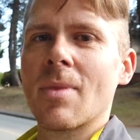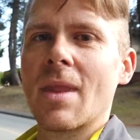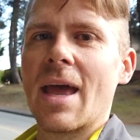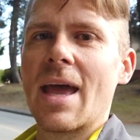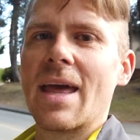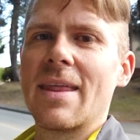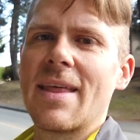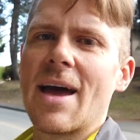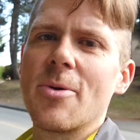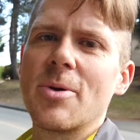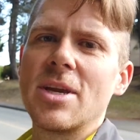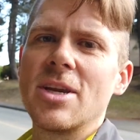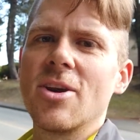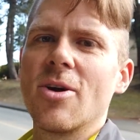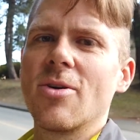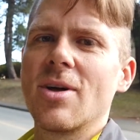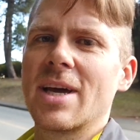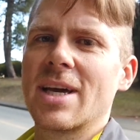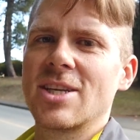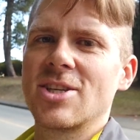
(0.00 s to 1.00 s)
And that way you
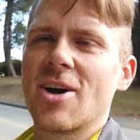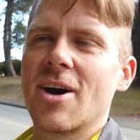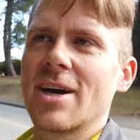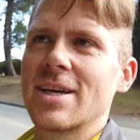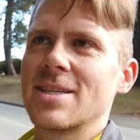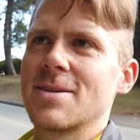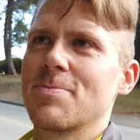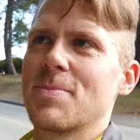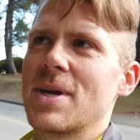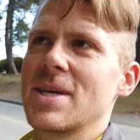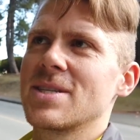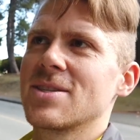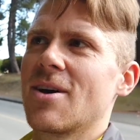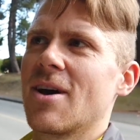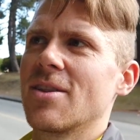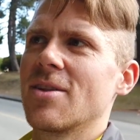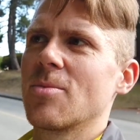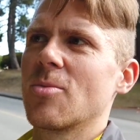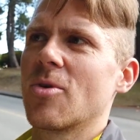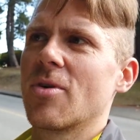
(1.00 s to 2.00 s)
know like a dog hasn't pissed
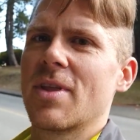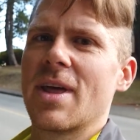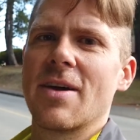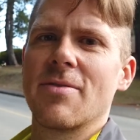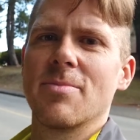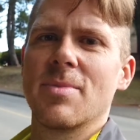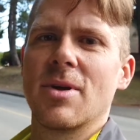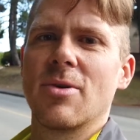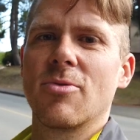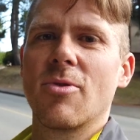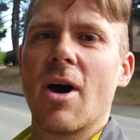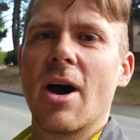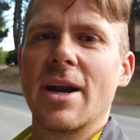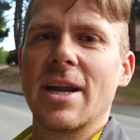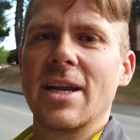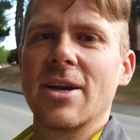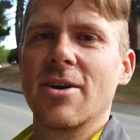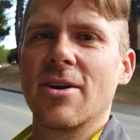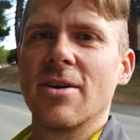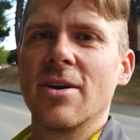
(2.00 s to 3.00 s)
on them or they haven't been
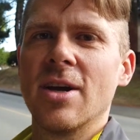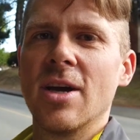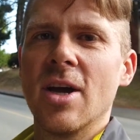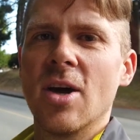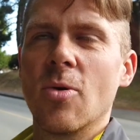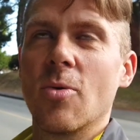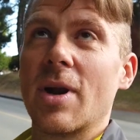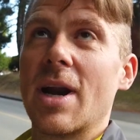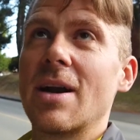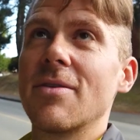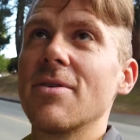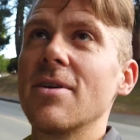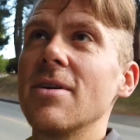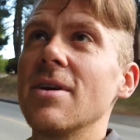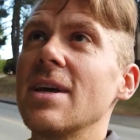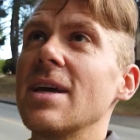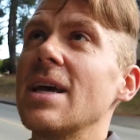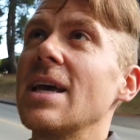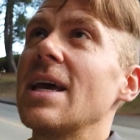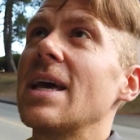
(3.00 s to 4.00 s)
rotting or whatever.
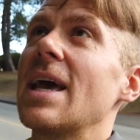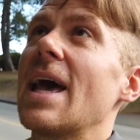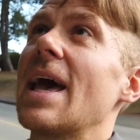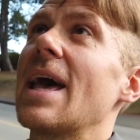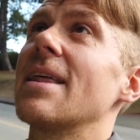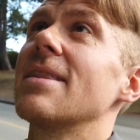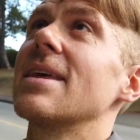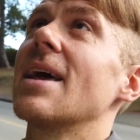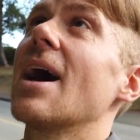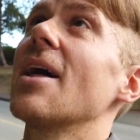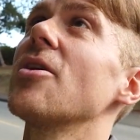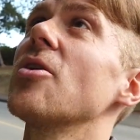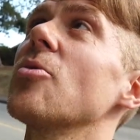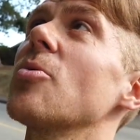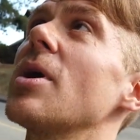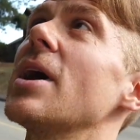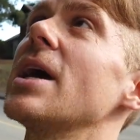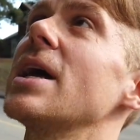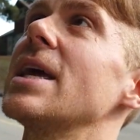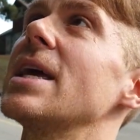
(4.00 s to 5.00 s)
And the other
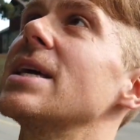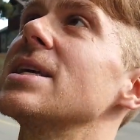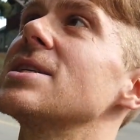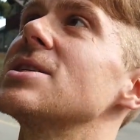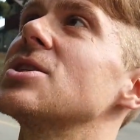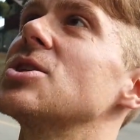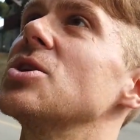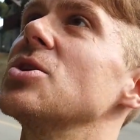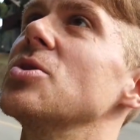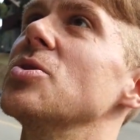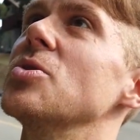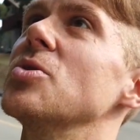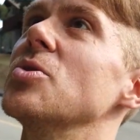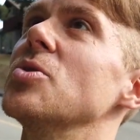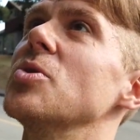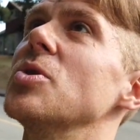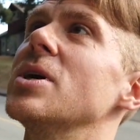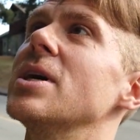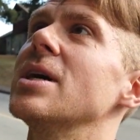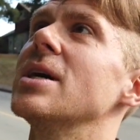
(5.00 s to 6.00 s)
way is
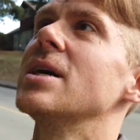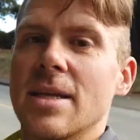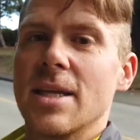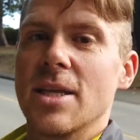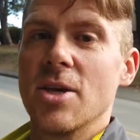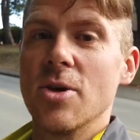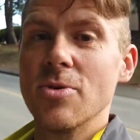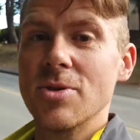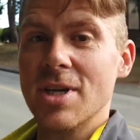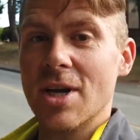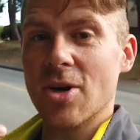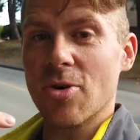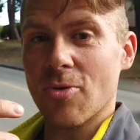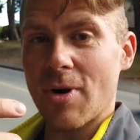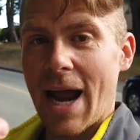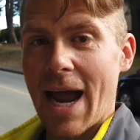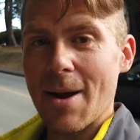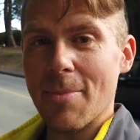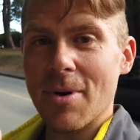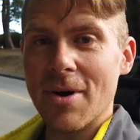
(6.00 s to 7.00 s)
to use a
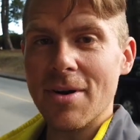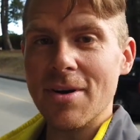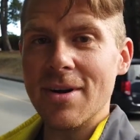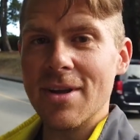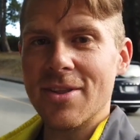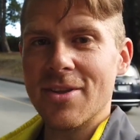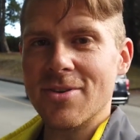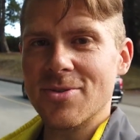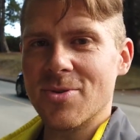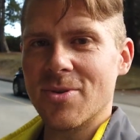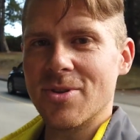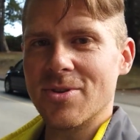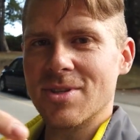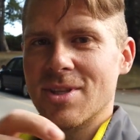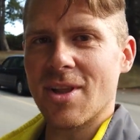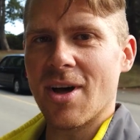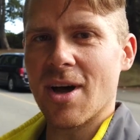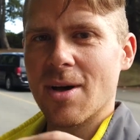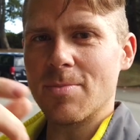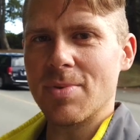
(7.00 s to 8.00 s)
grabber. There's one of those
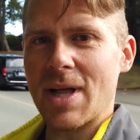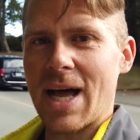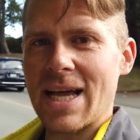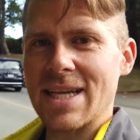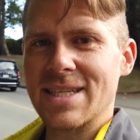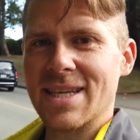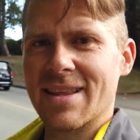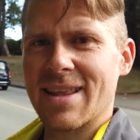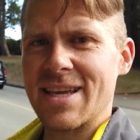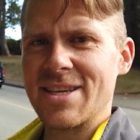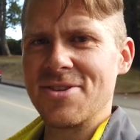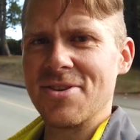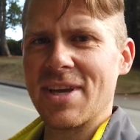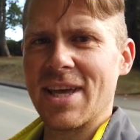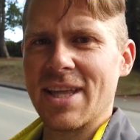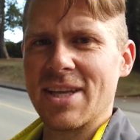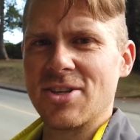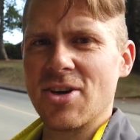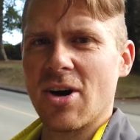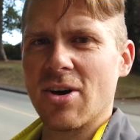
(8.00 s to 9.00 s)
long plastic things you can
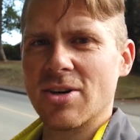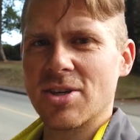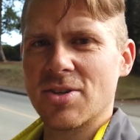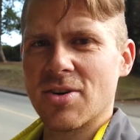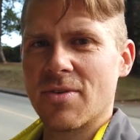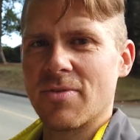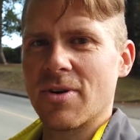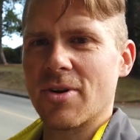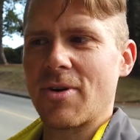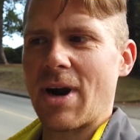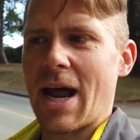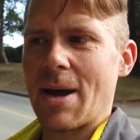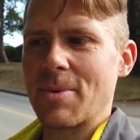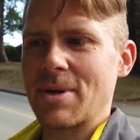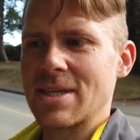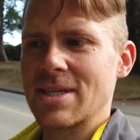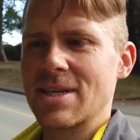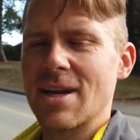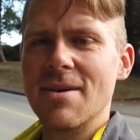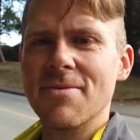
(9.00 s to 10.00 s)
get at a dollar store for
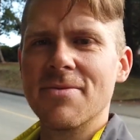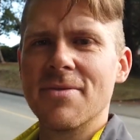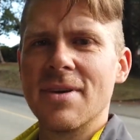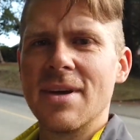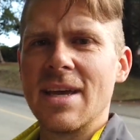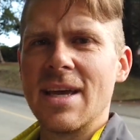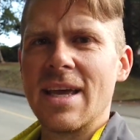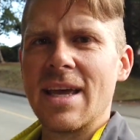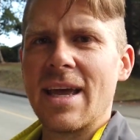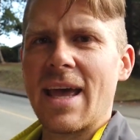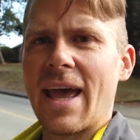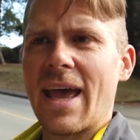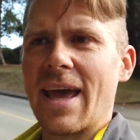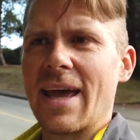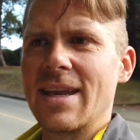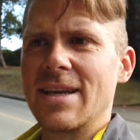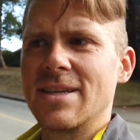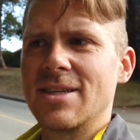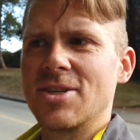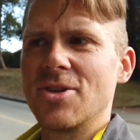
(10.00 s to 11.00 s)
grabbing stuff.
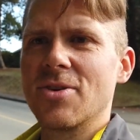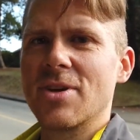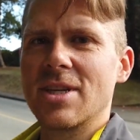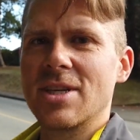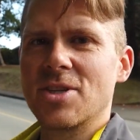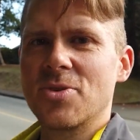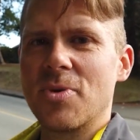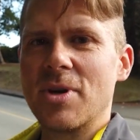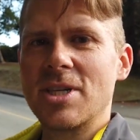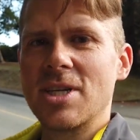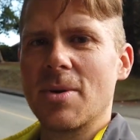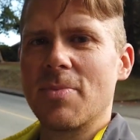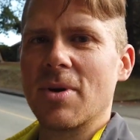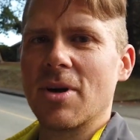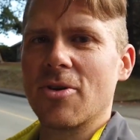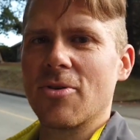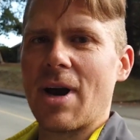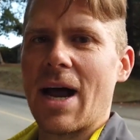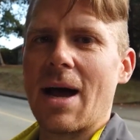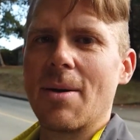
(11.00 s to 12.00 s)
And you can just reach up
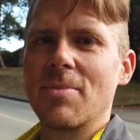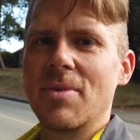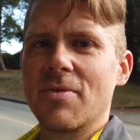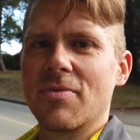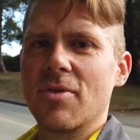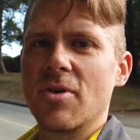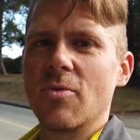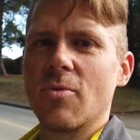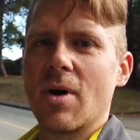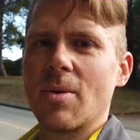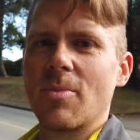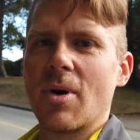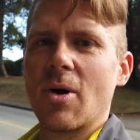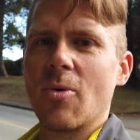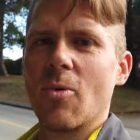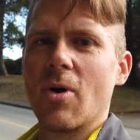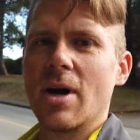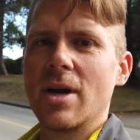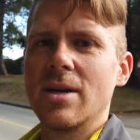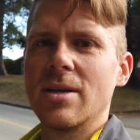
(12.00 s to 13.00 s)
and grab the fruit one by
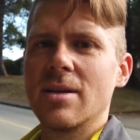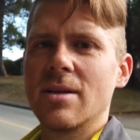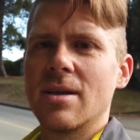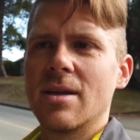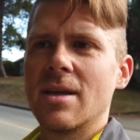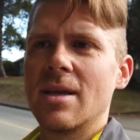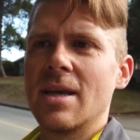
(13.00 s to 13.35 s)
one.